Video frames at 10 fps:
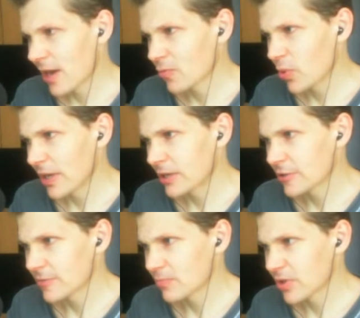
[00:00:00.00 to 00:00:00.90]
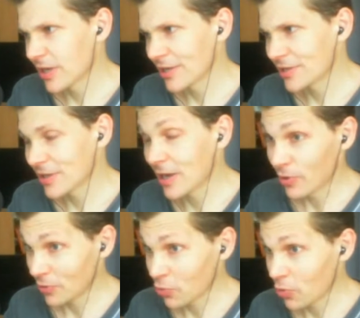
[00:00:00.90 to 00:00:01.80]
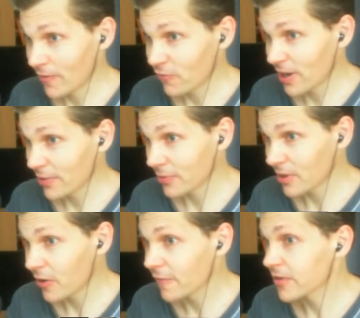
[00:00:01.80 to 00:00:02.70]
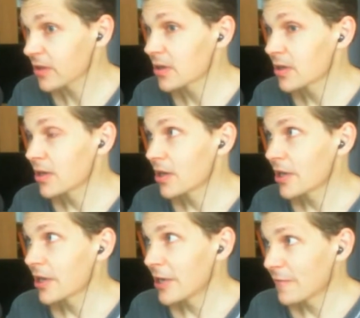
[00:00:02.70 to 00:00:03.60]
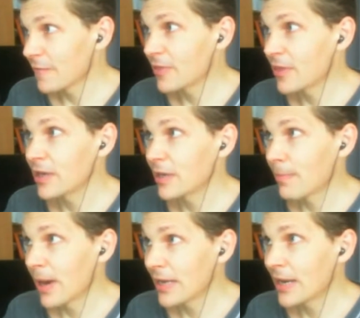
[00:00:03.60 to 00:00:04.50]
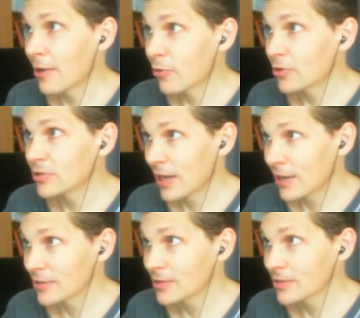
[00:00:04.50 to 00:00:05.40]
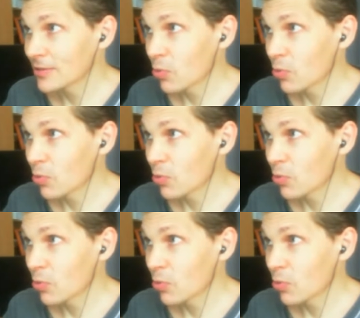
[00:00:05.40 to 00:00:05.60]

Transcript: last week, but as we saw for ourselves, if the main aggro target,